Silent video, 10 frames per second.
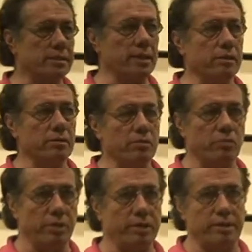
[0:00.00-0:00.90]
done
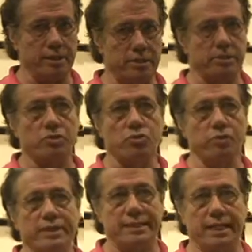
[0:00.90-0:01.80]
with this
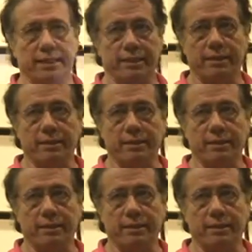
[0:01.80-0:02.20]
storytelling.